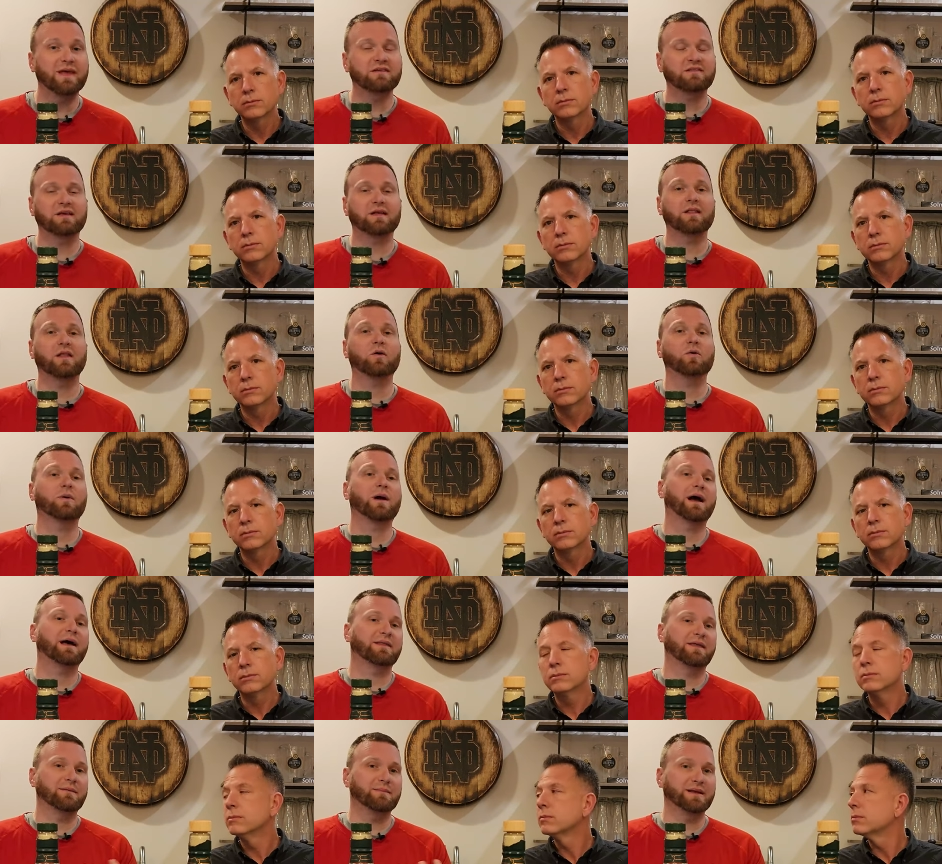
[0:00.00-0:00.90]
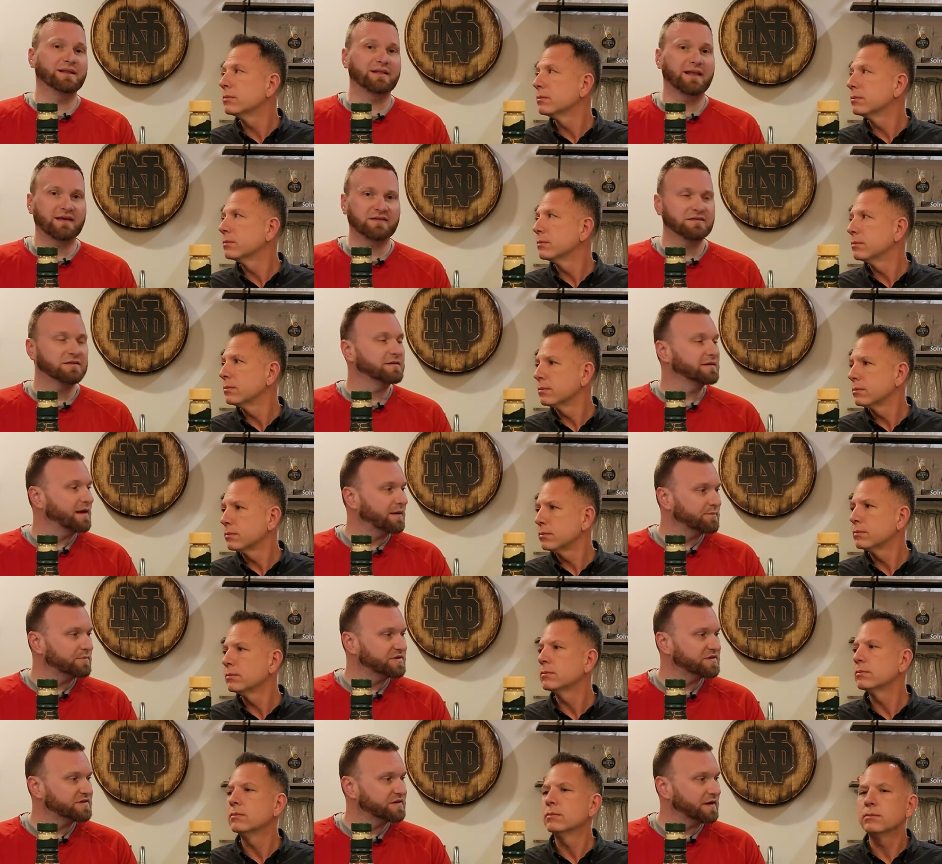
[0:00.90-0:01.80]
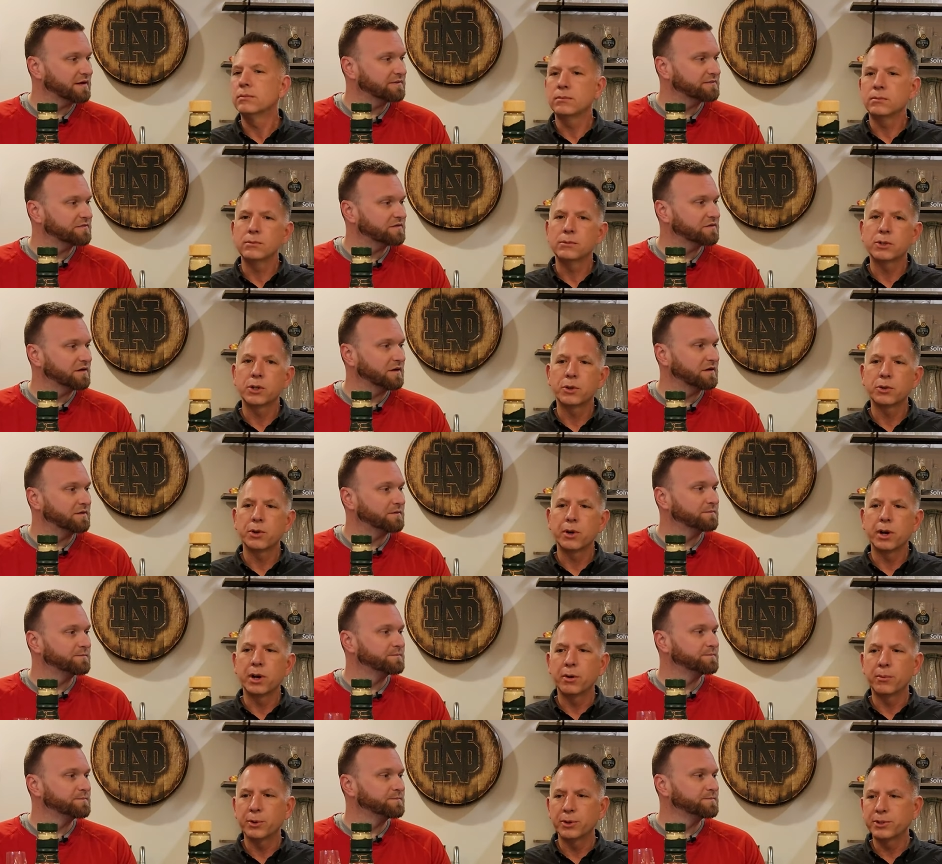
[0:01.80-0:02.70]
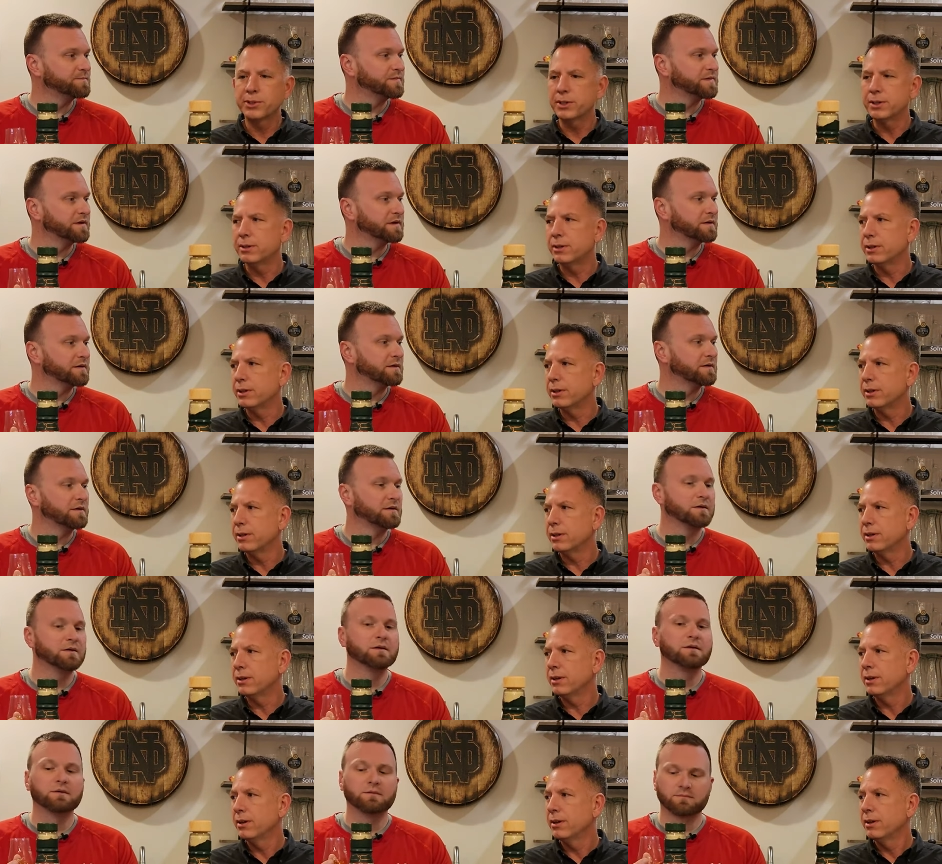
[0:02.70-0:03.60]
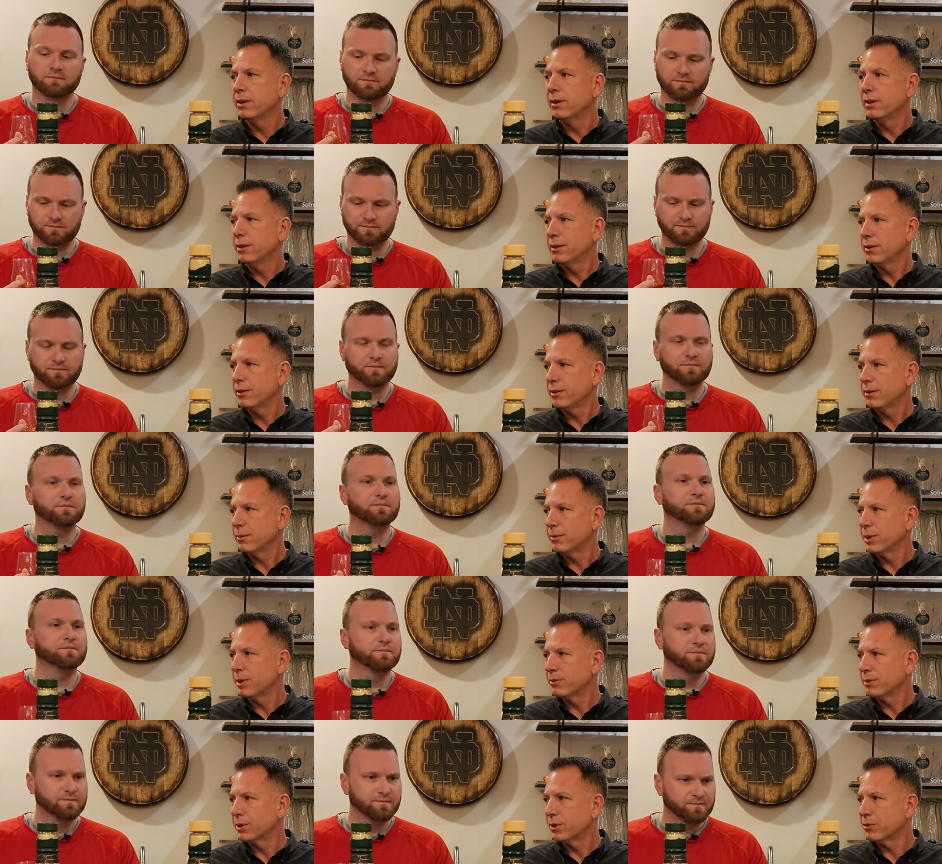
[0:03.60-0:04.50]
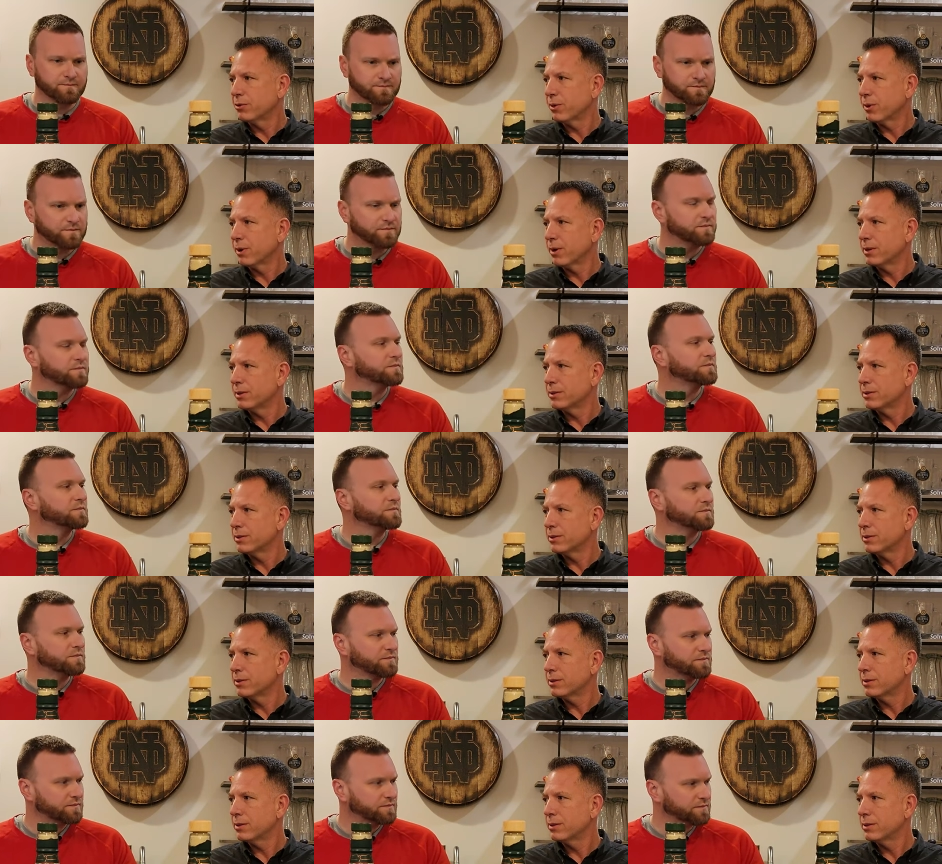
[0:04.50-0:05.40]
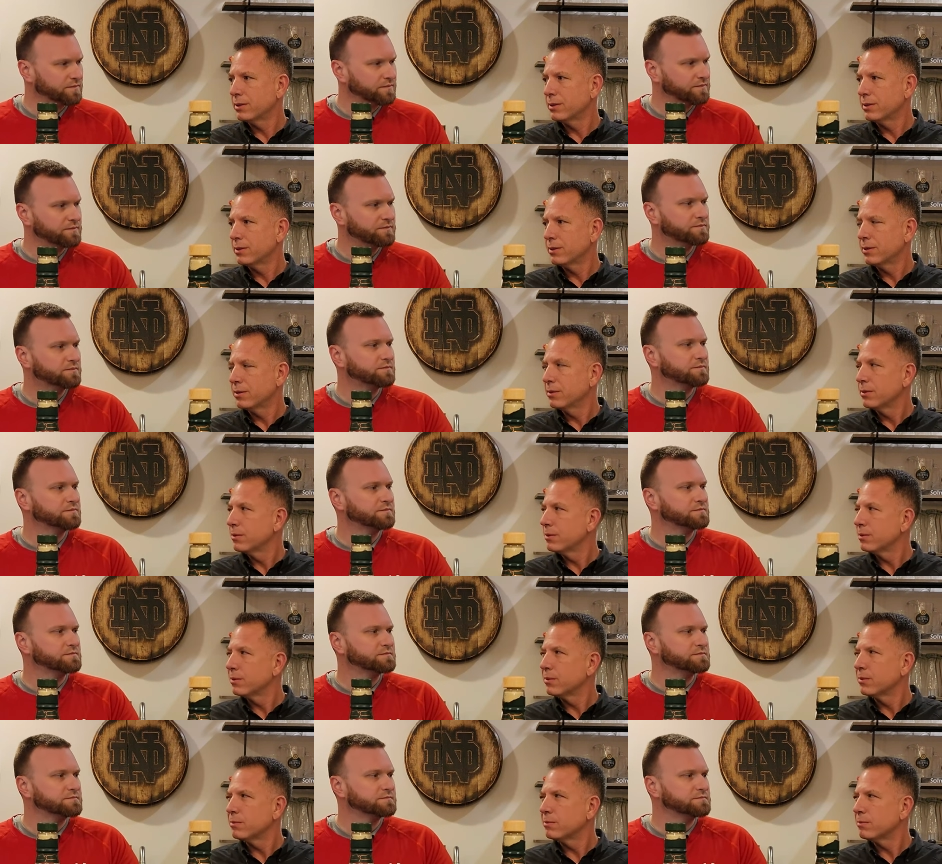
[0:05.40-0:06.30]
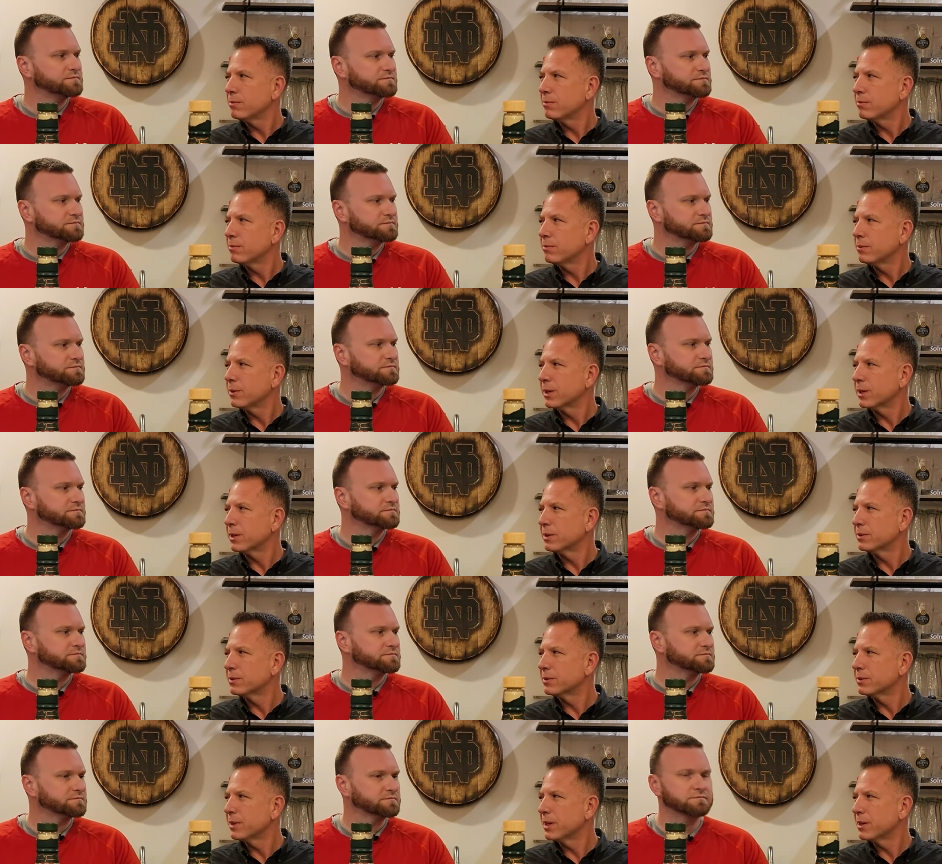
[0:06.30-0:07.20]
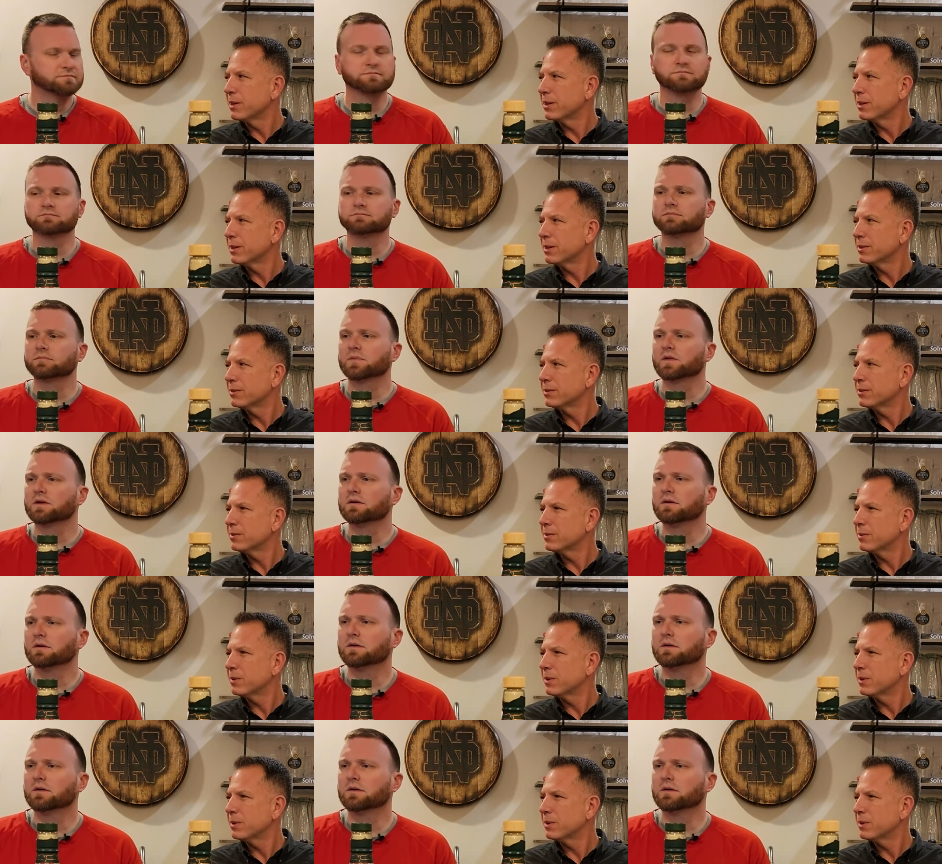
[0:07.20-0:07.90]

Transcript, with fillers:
Speaker 1: they say low rye, they mean less than 10%. So, so your
Speaker 2: Elmer T. Lee, your Buffalo Trace, what else? Anything else?